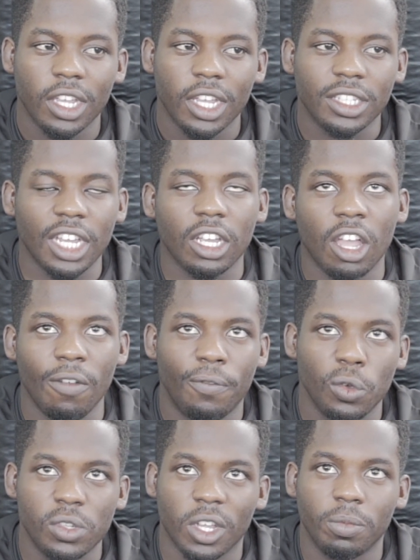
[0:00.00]
it's like kung
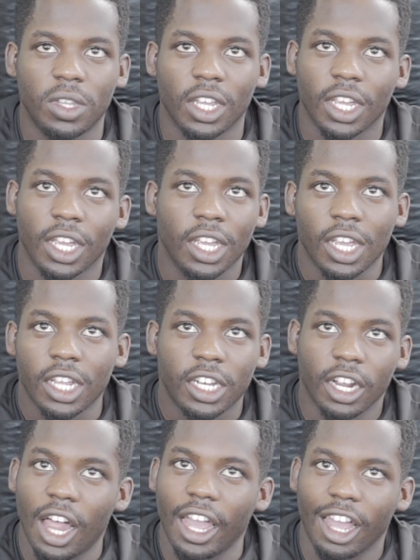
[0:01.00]
fu something.
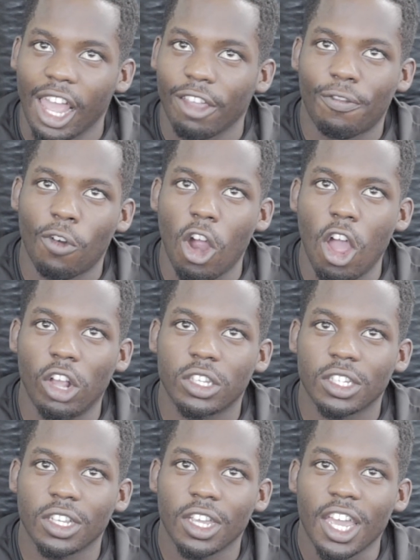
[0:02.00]
They got like frogs.
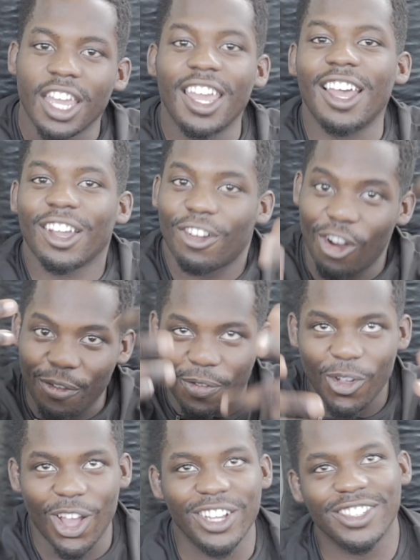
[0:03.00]
Yeah, kung
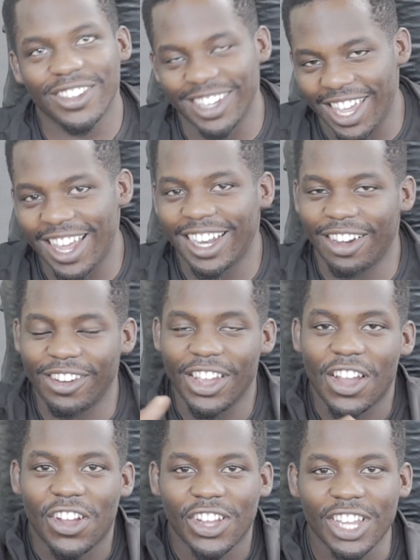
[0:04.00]
fu hustle. Yeah, there we
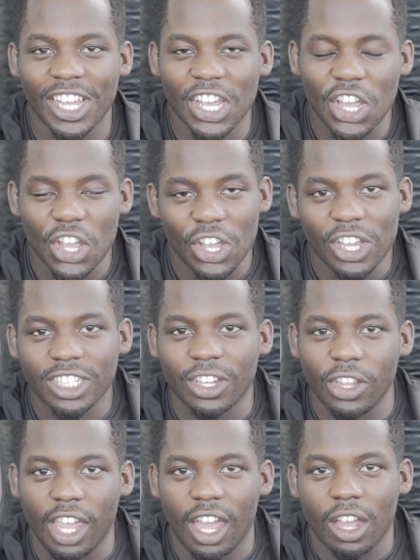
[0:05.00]
go.
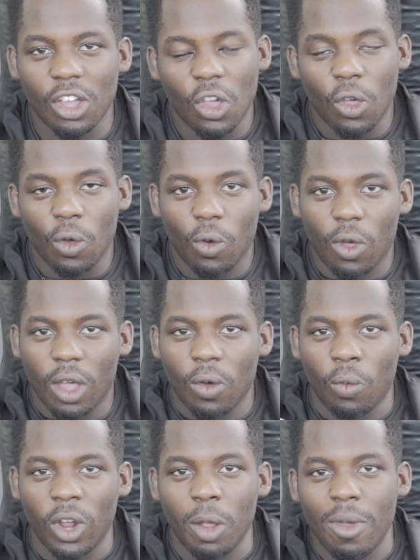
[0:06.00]
So yeah,
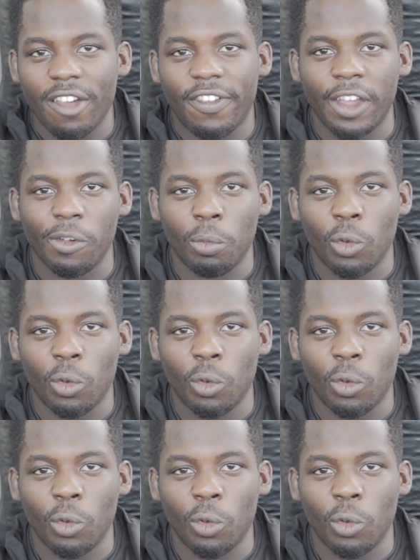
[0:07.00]
one of my favorite